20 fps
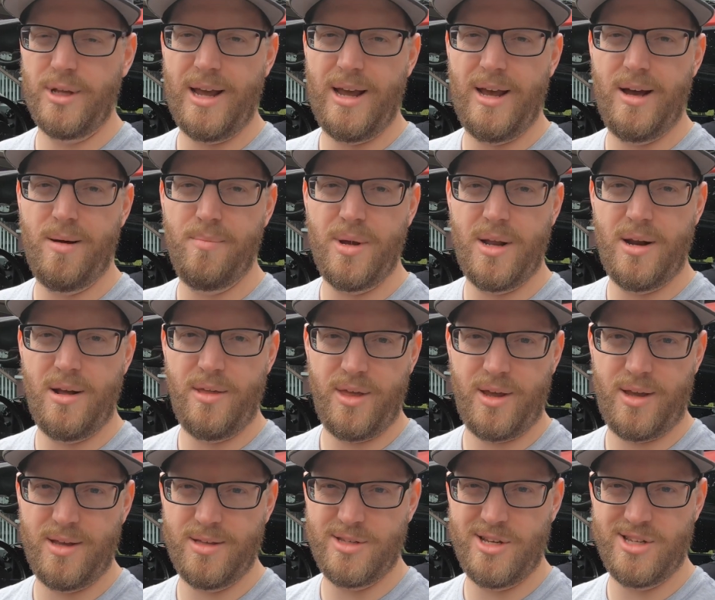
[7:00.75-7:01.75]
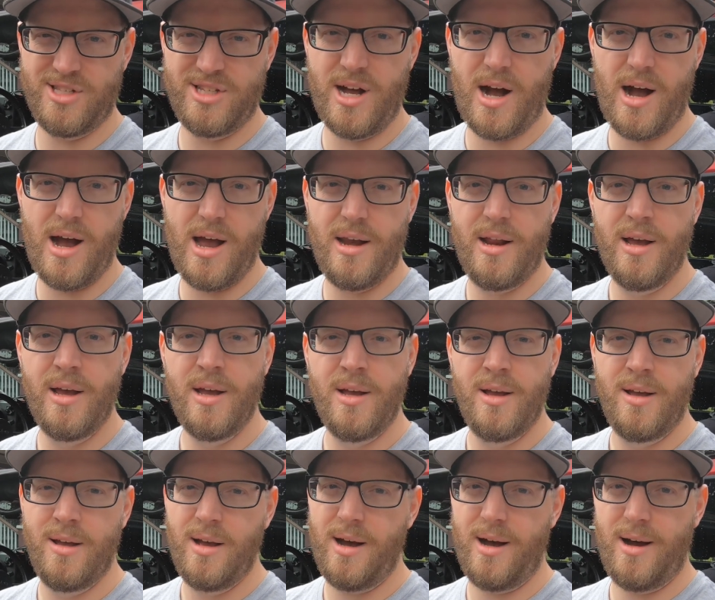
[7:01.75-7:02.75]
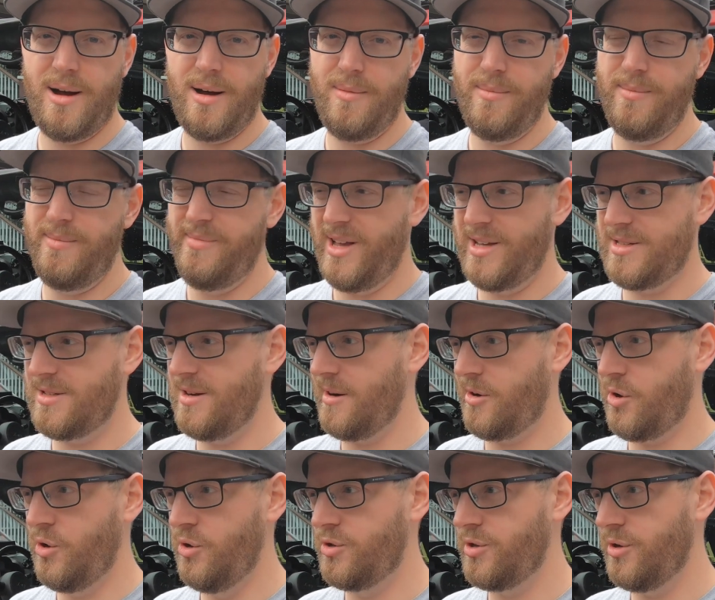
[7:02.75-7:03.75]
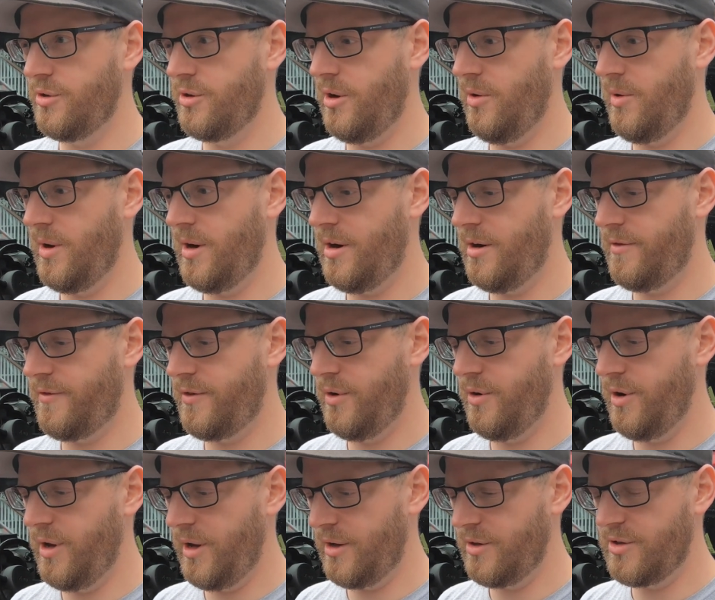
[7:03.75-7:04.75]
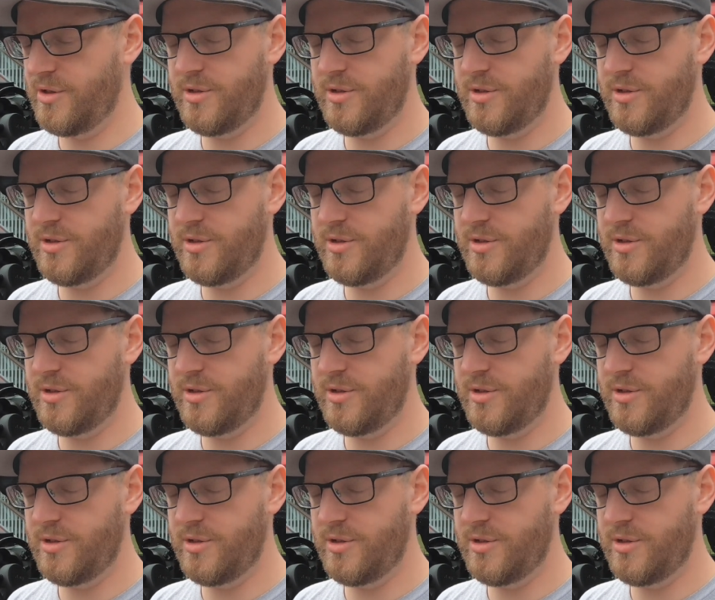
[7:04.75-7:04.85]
amp, and I think it's just died. That's not crucial to going off-roading,